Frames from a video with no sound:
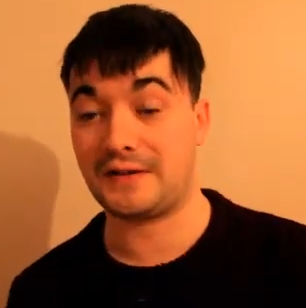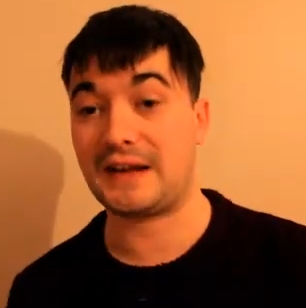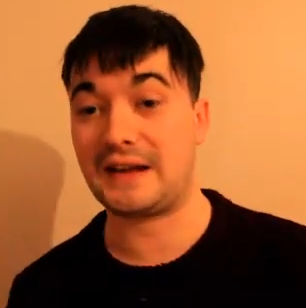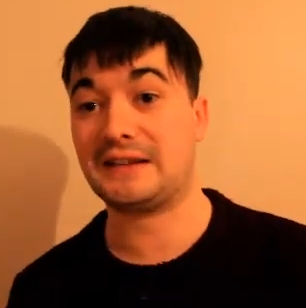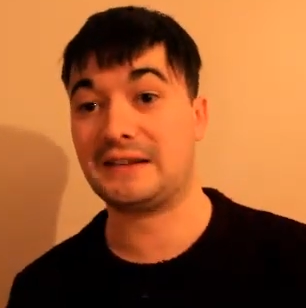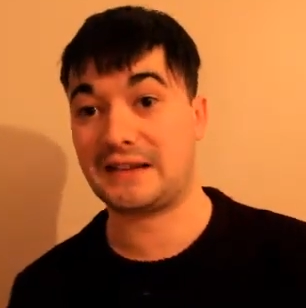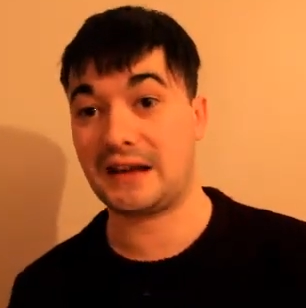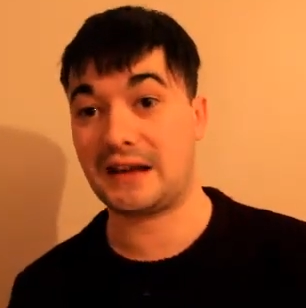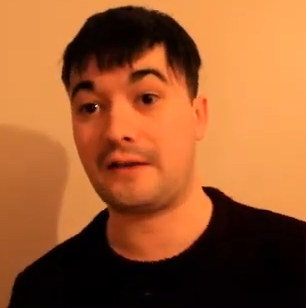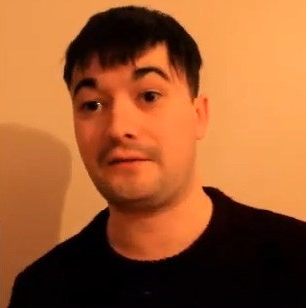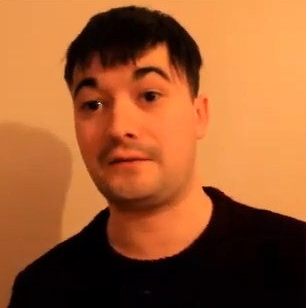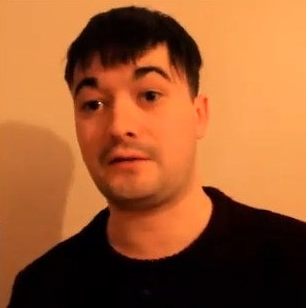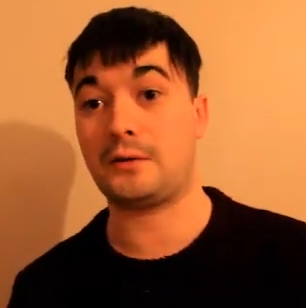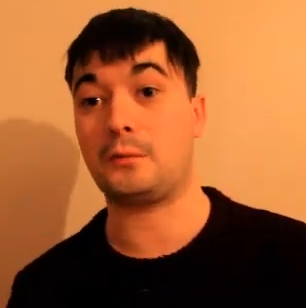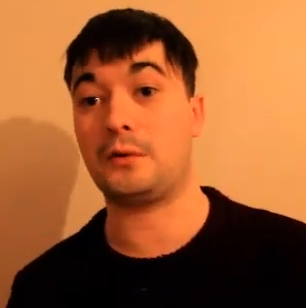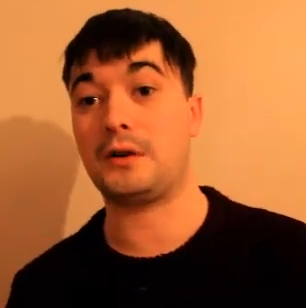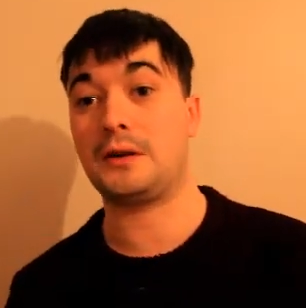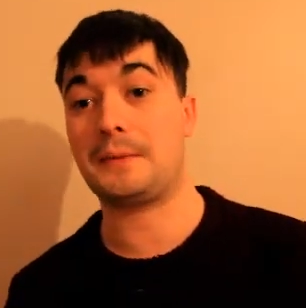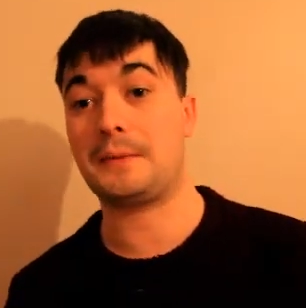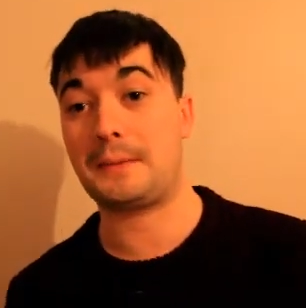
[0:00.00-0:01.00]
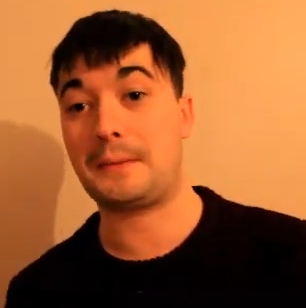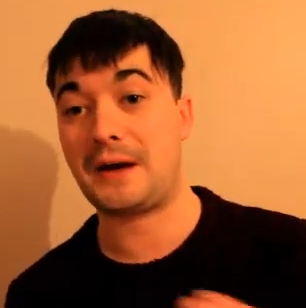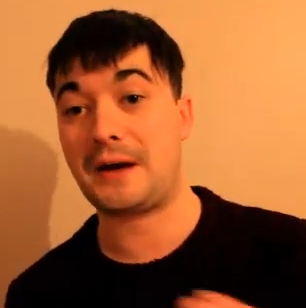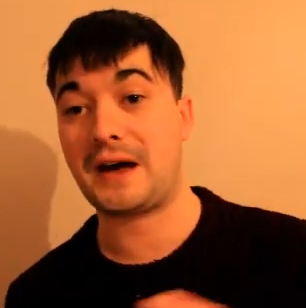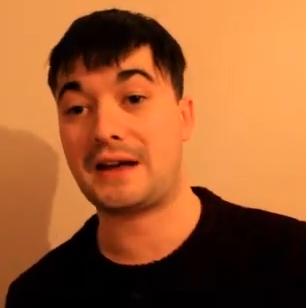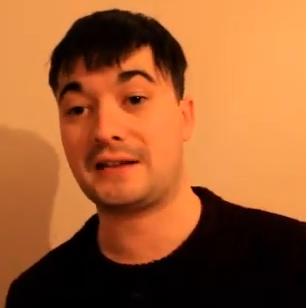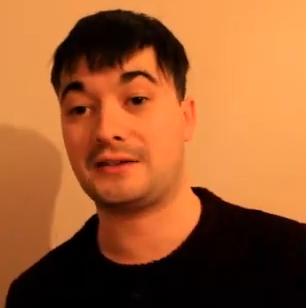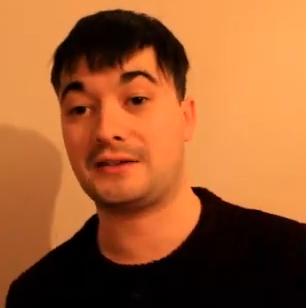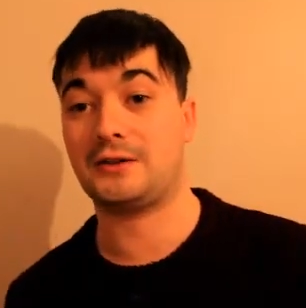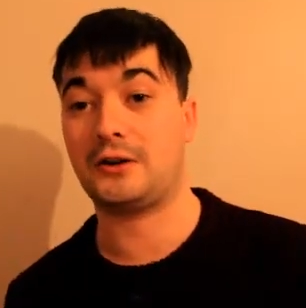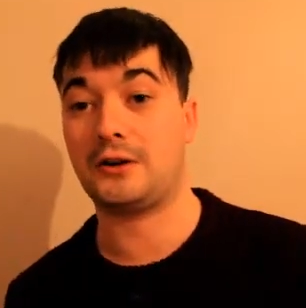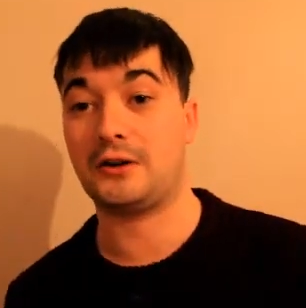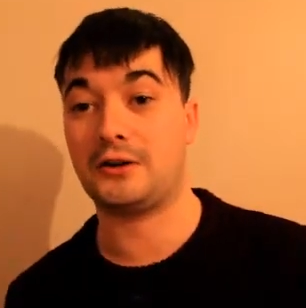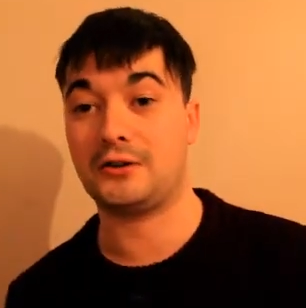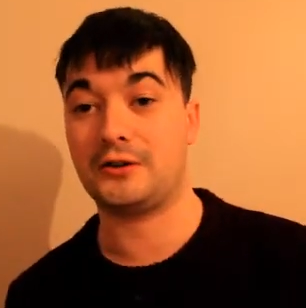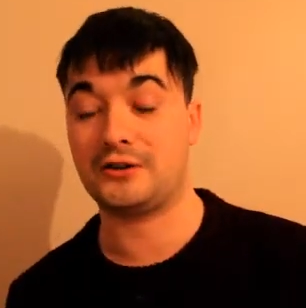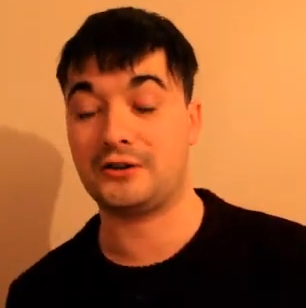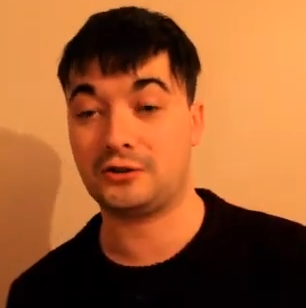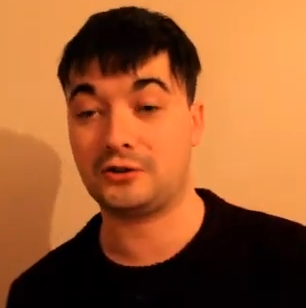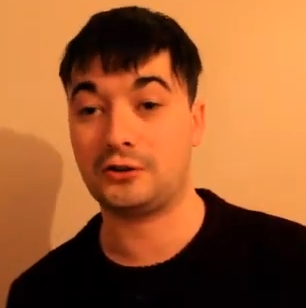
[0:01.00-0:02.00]
that gift will be passed
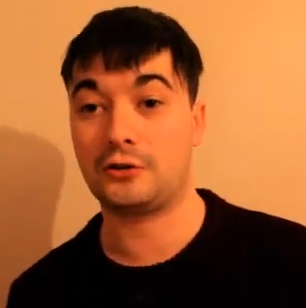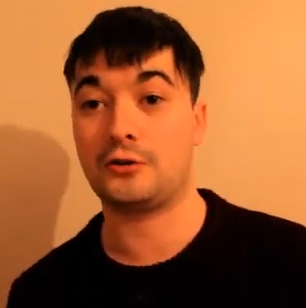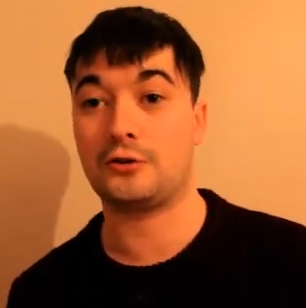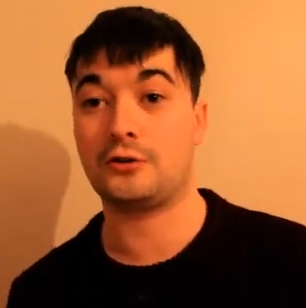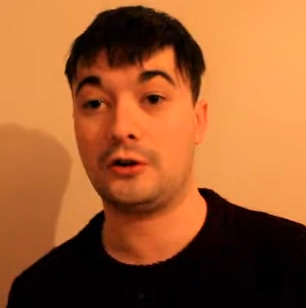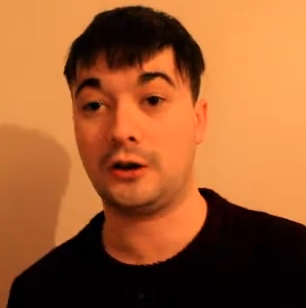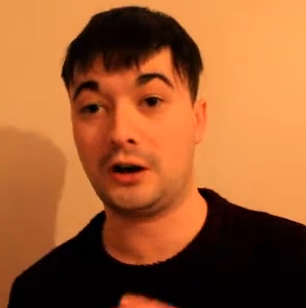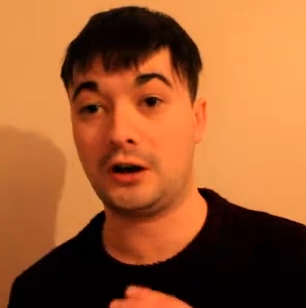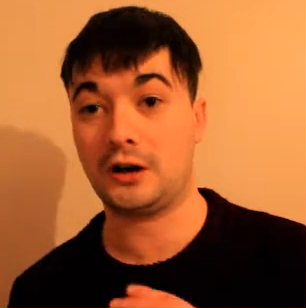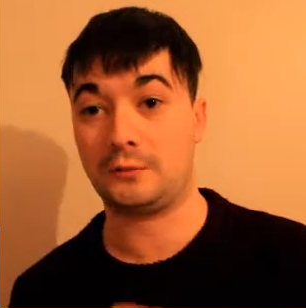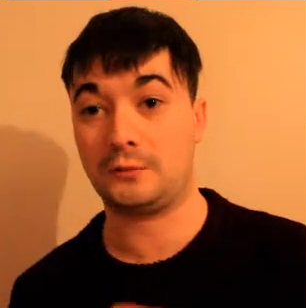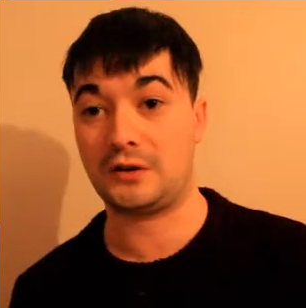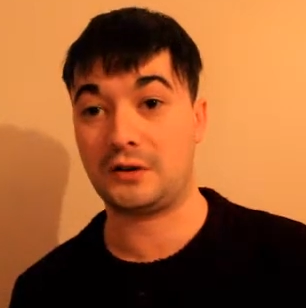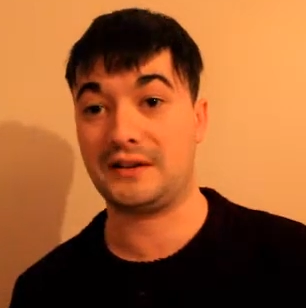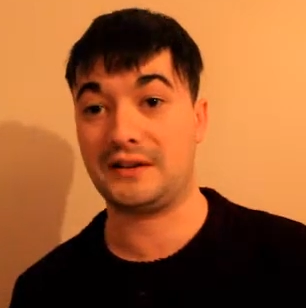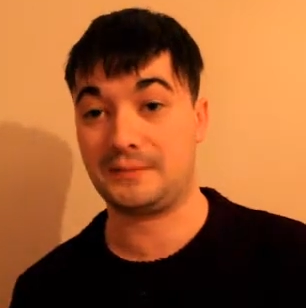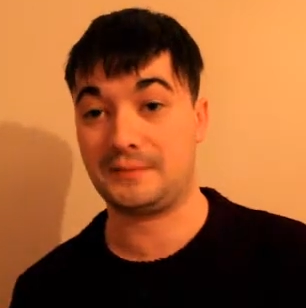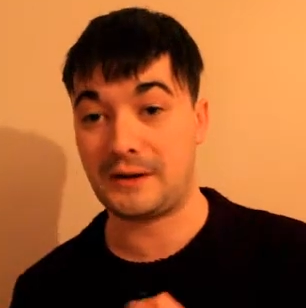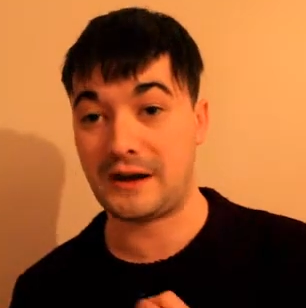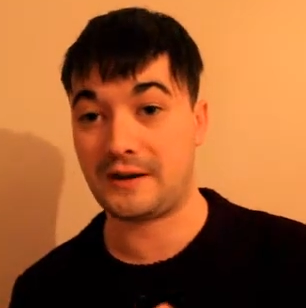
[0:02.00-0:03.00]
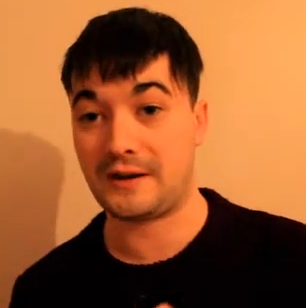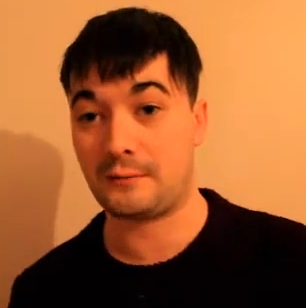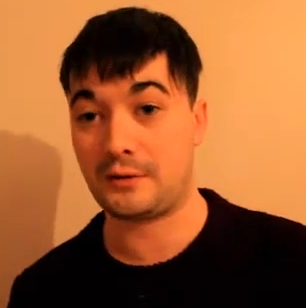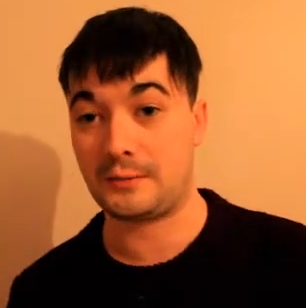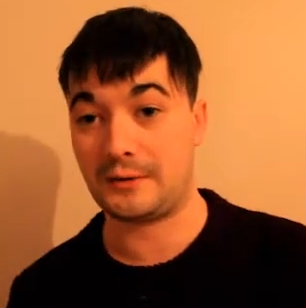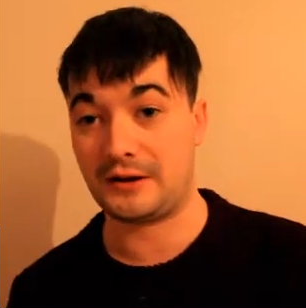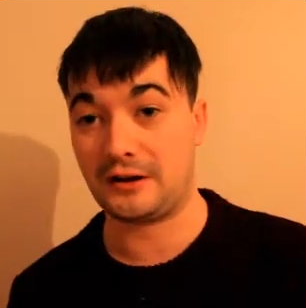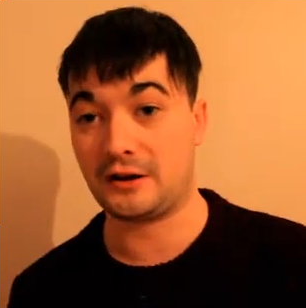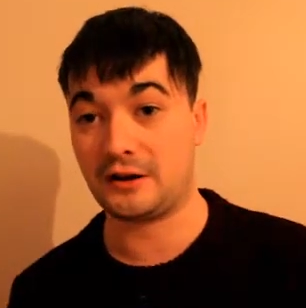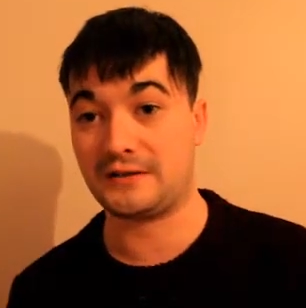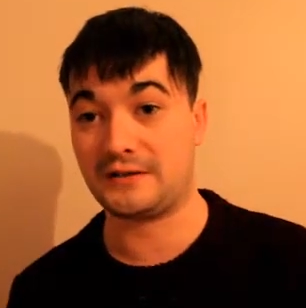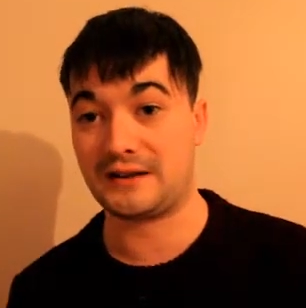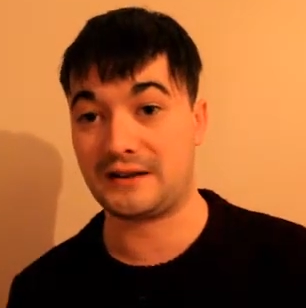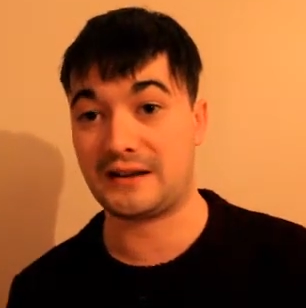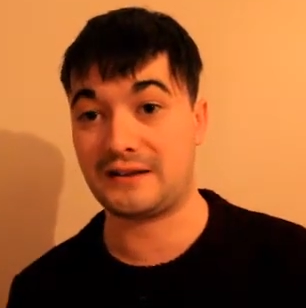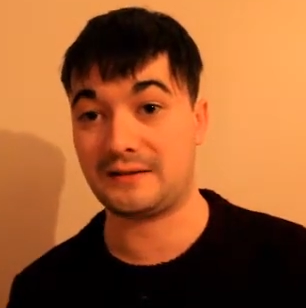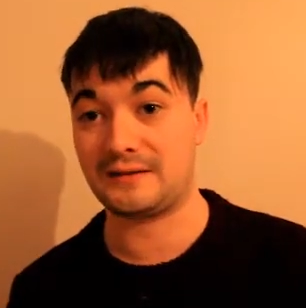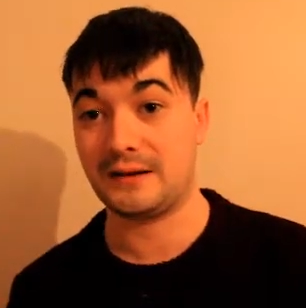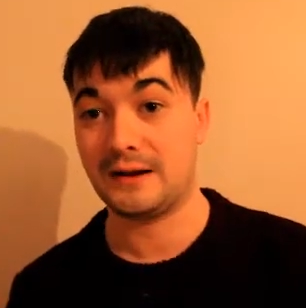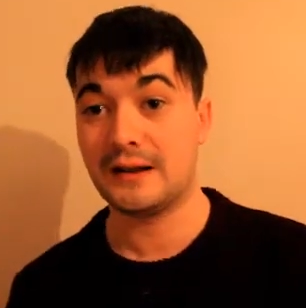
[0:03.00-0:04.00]
on to her, well, his part will be hers,
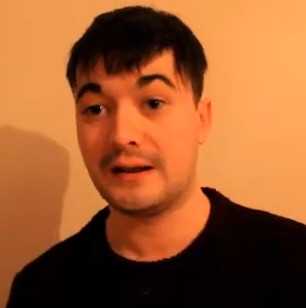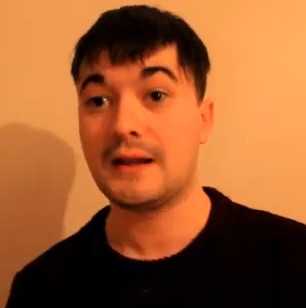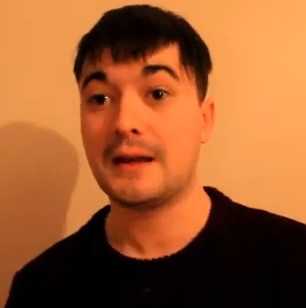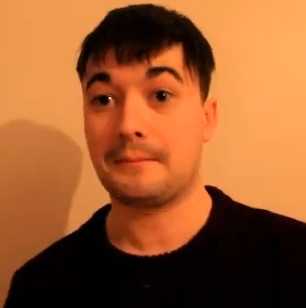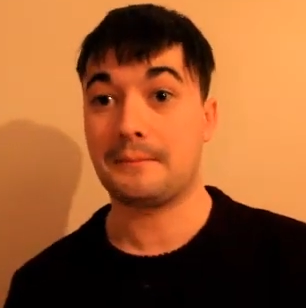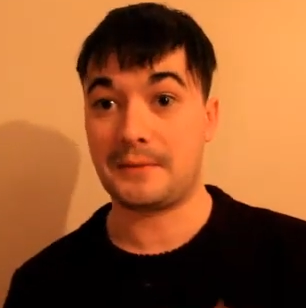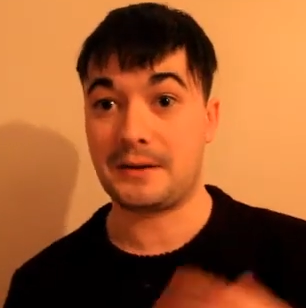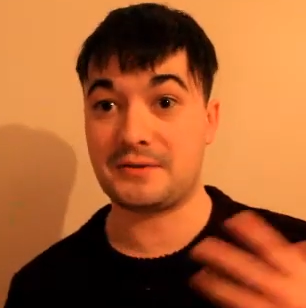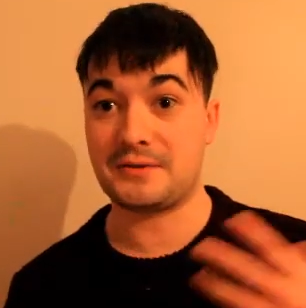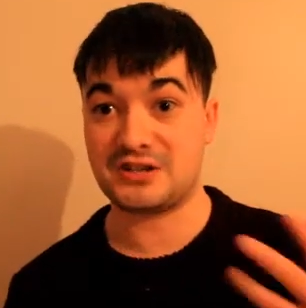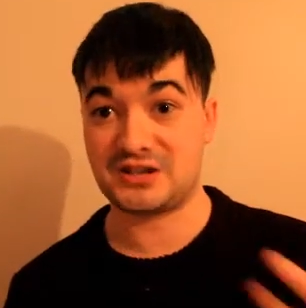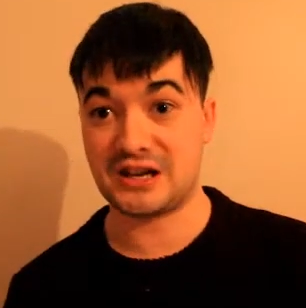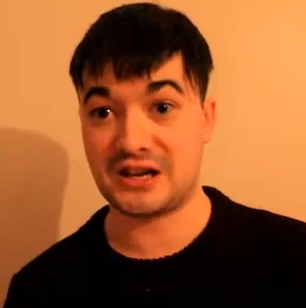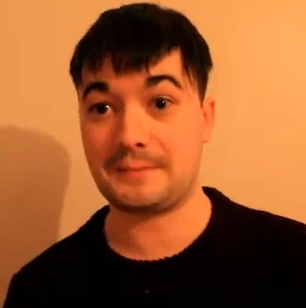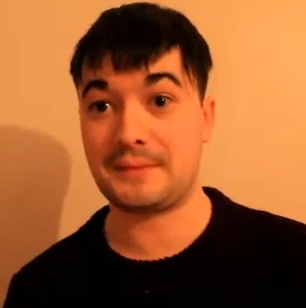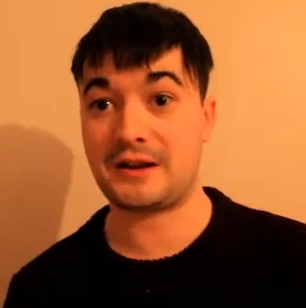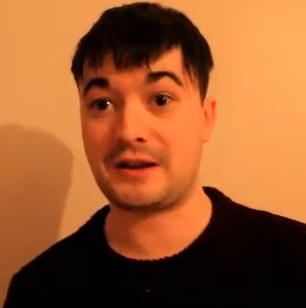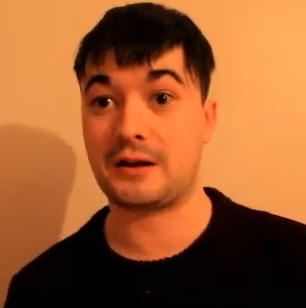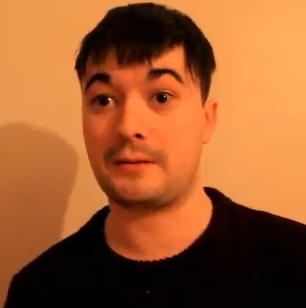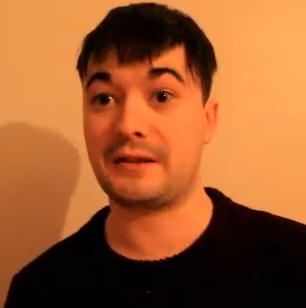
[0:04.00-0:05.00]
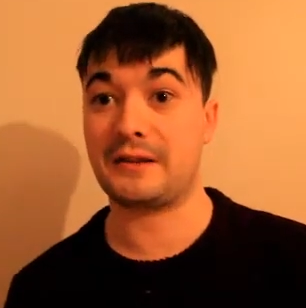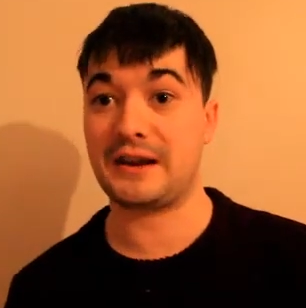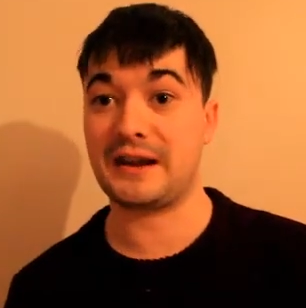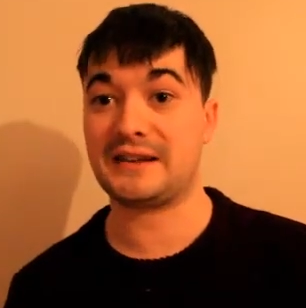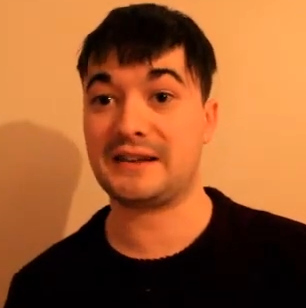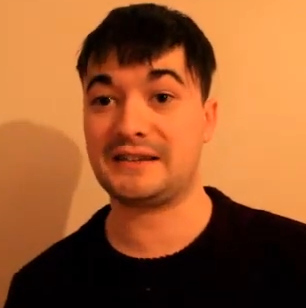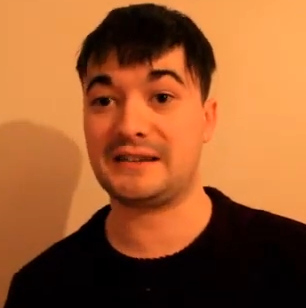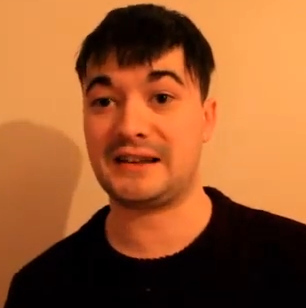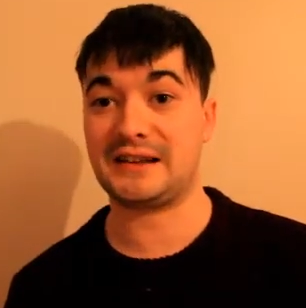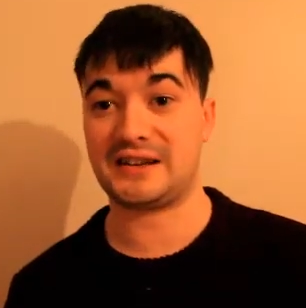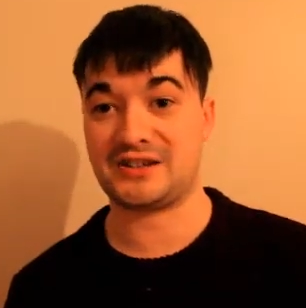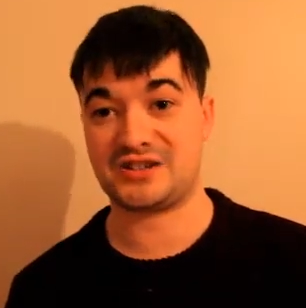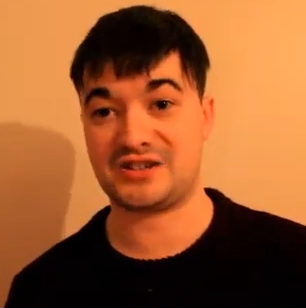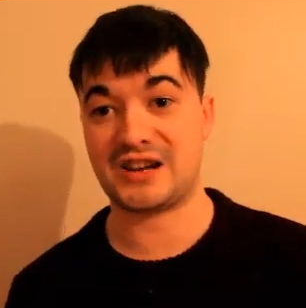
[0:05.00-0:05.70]
and maybe she'll become the next Elise.